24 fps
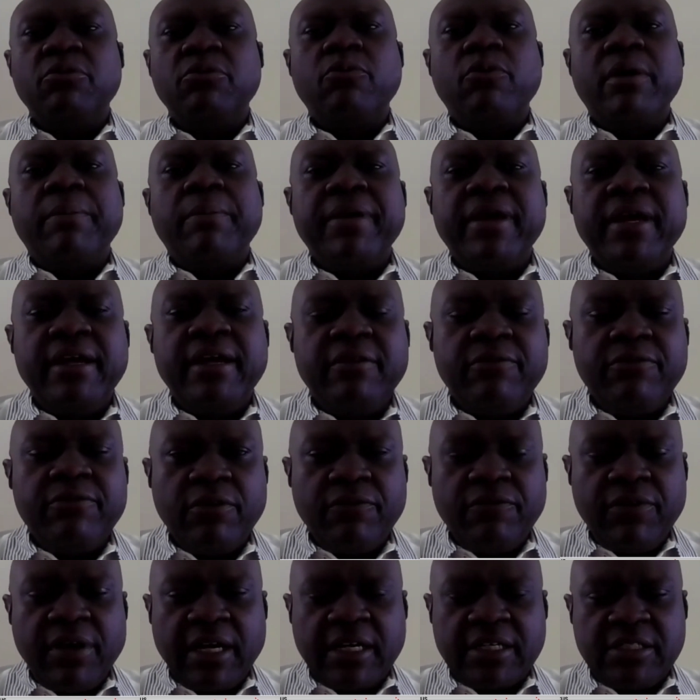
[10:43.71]
we were paying
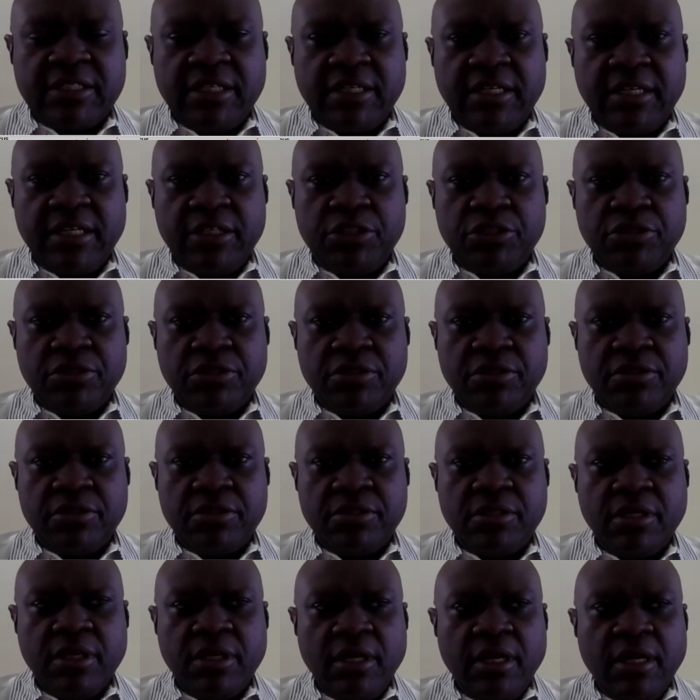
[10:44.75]
for
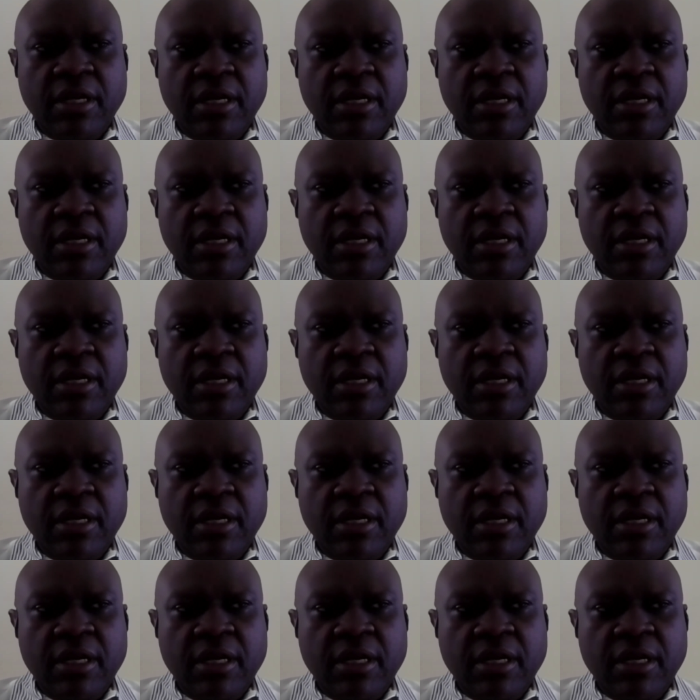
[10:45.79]
vaccinations